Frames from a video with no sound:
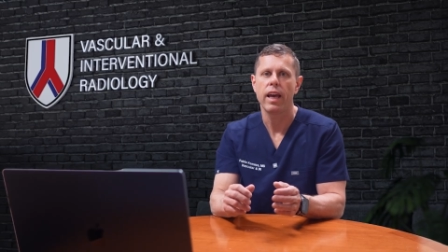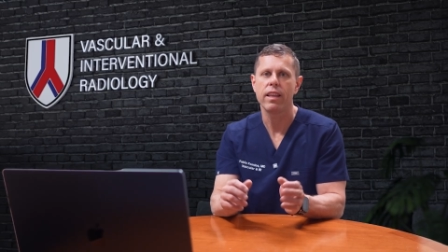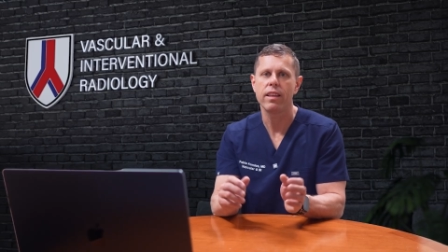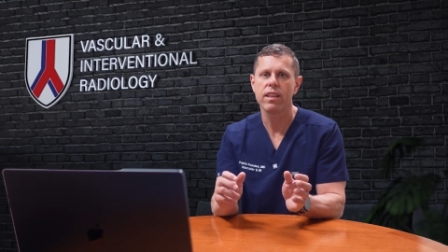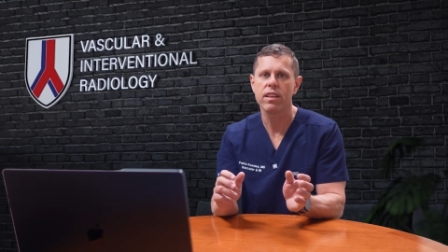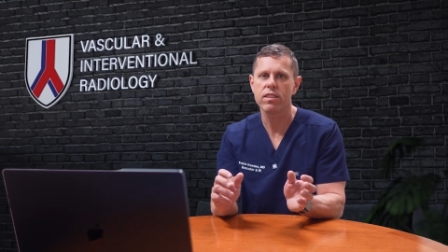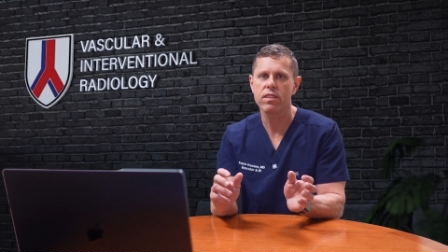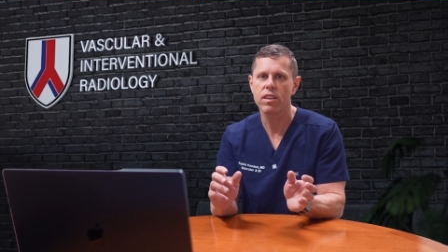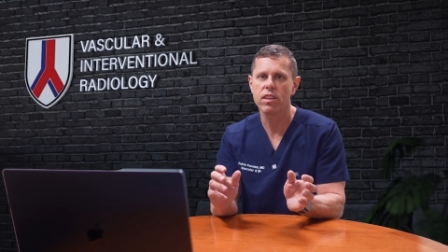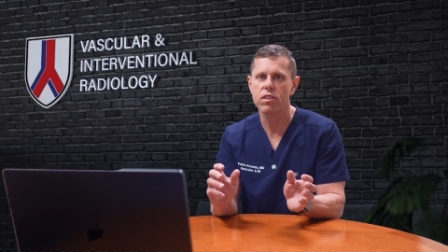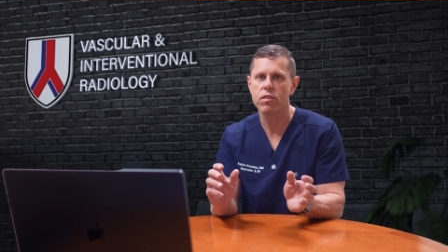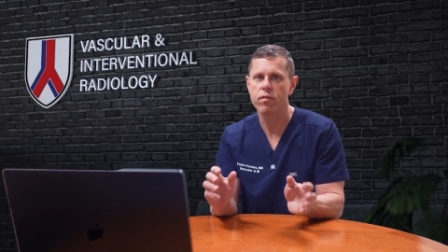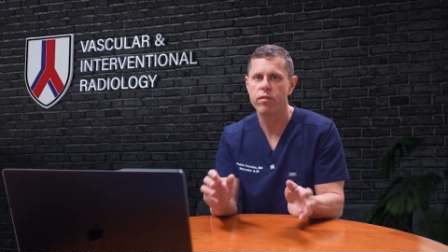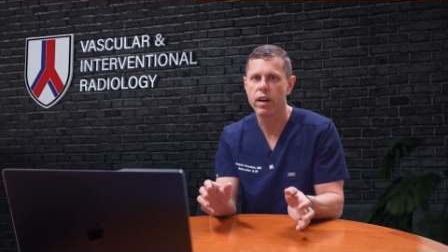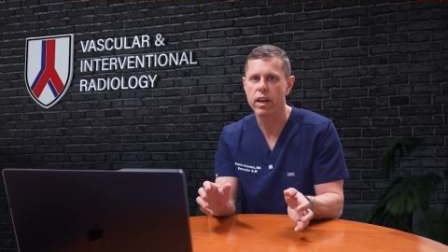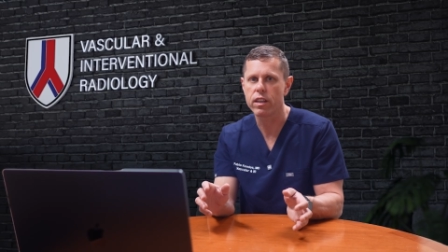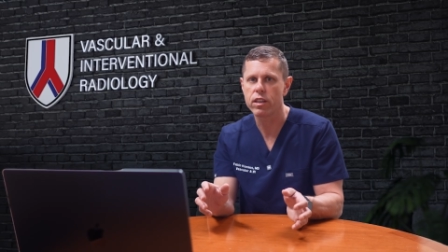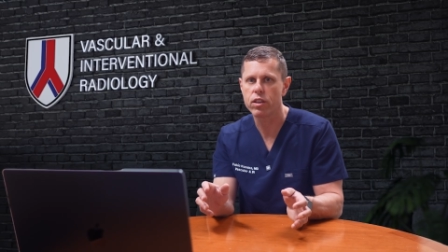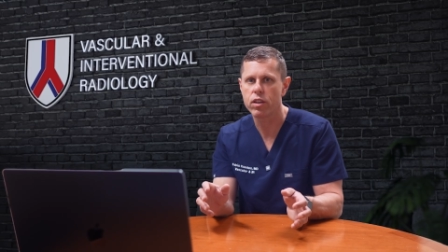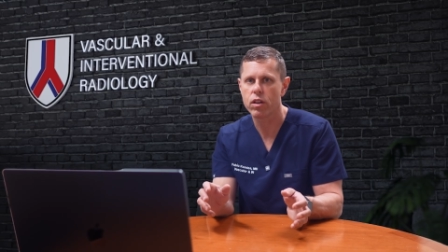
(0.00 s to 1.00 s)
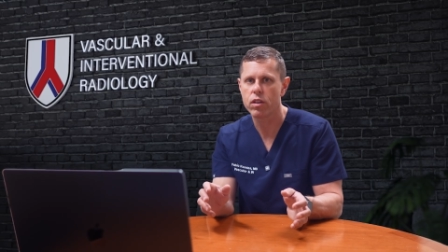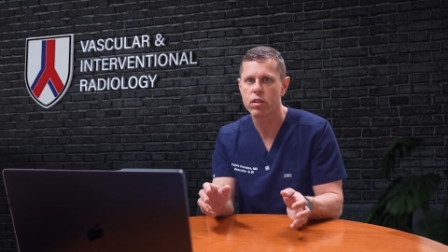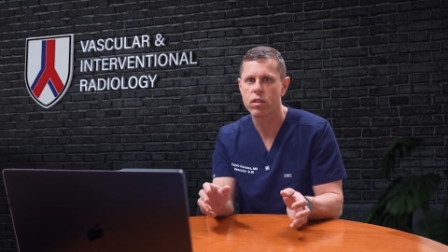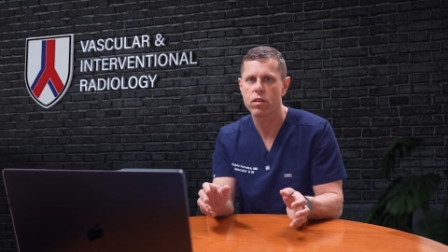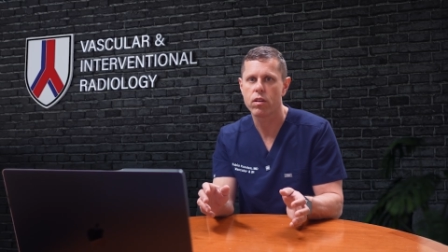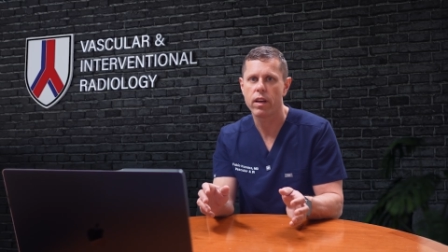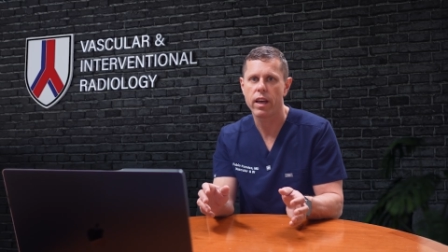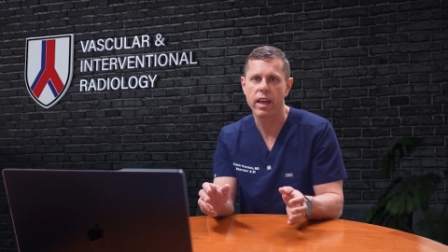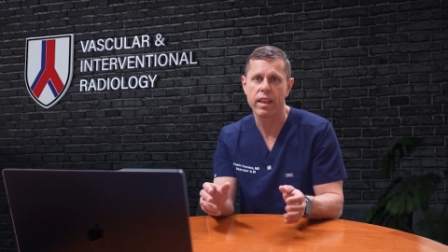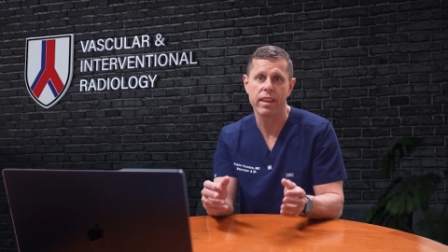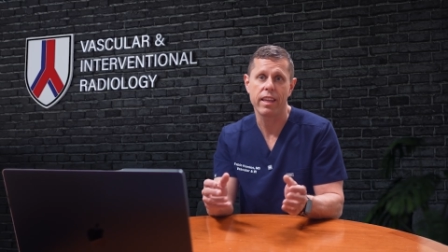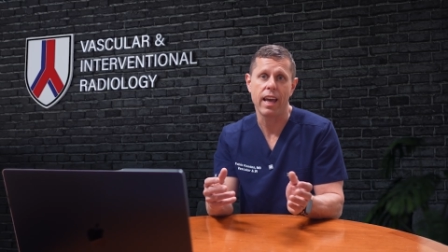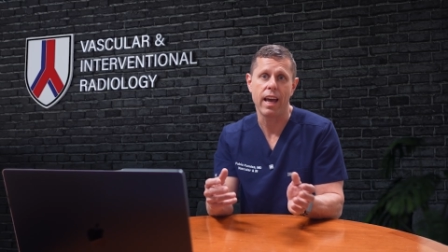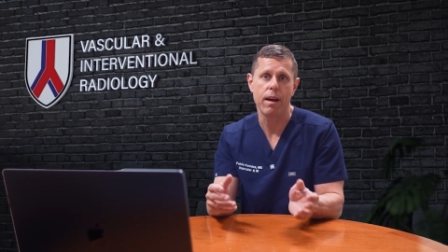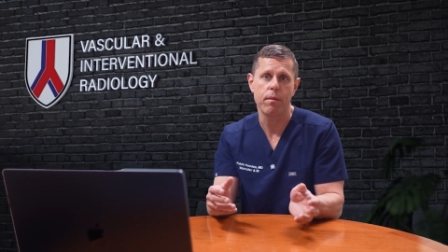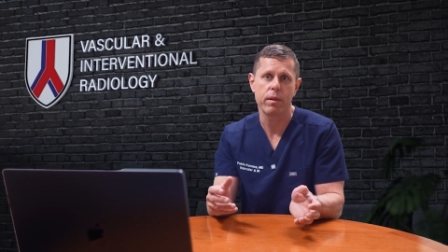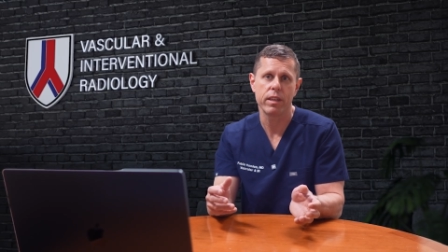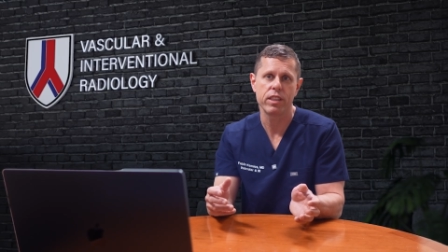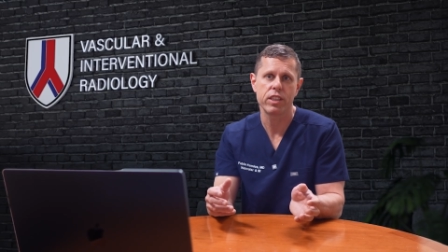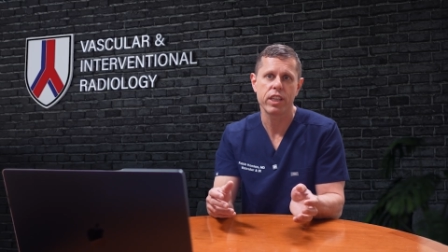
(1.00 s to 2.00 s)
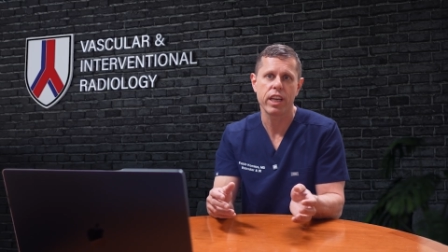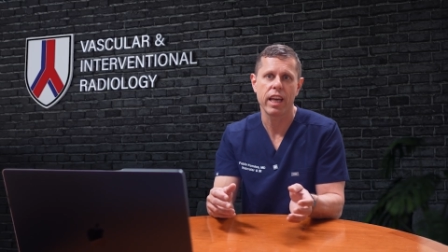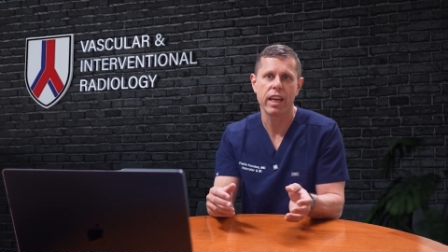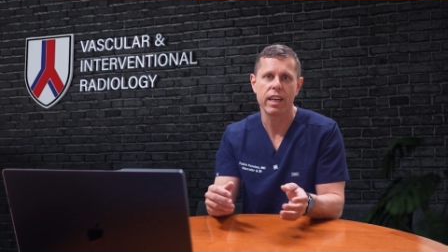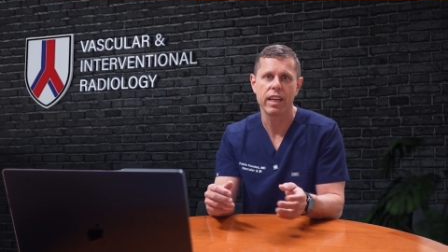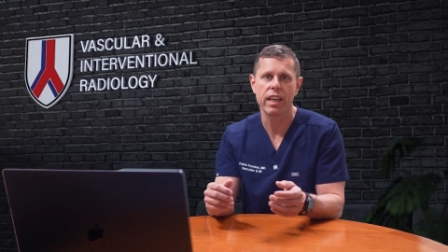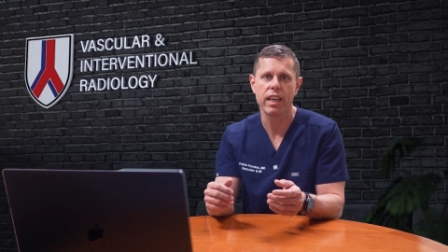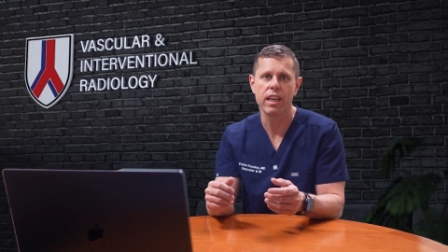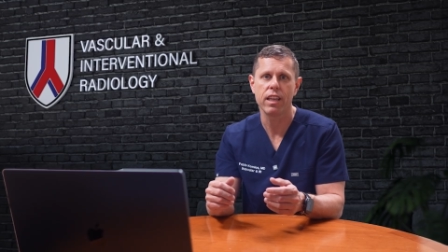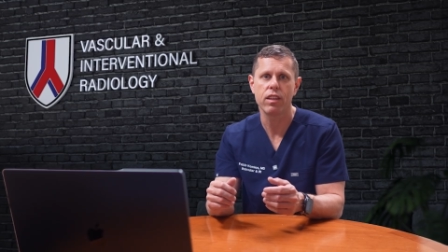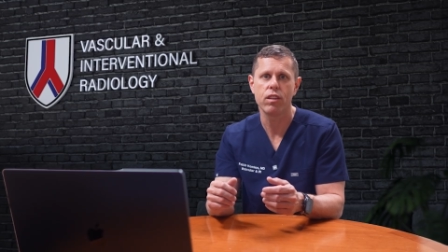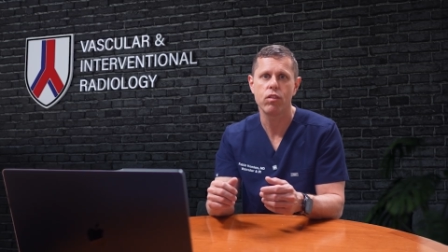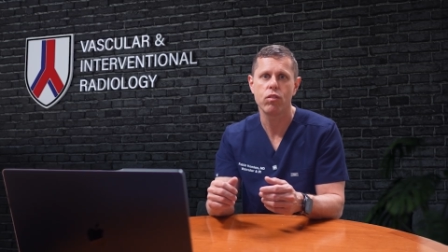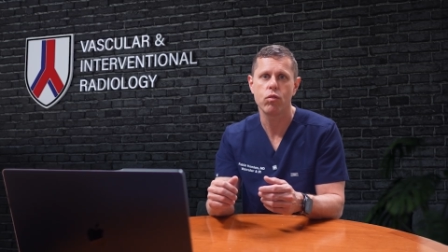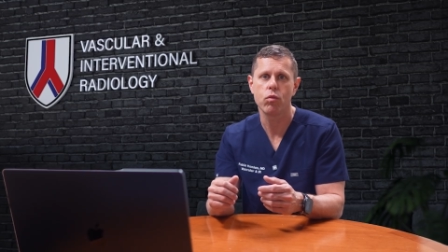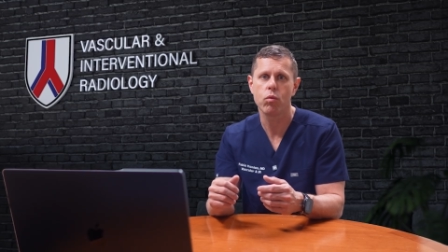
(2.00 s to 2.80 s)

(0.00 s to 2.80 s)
And this dysfunction and damage can lead